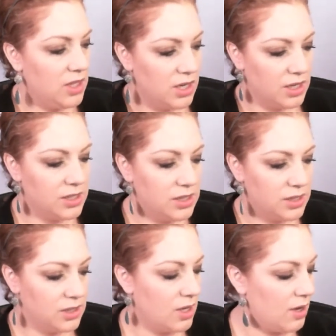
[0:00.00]
The
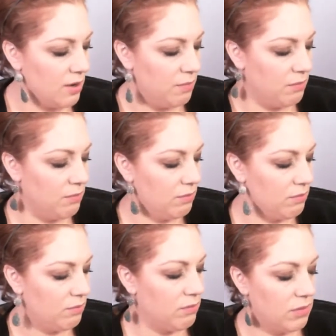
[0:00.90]
NYX, um,
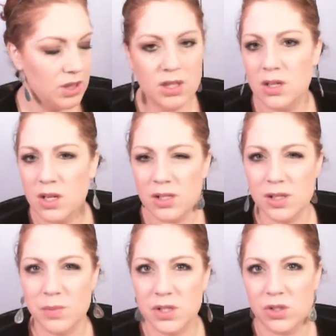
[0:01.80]
I think the NYX
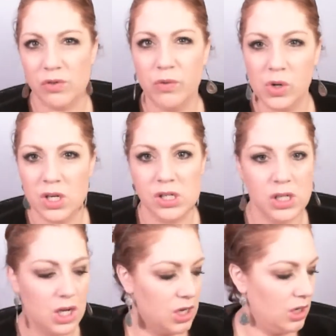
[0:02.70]
lipsticks are four ninety
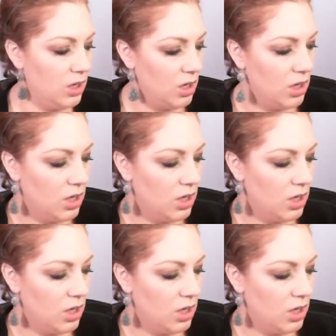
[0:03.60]
nine.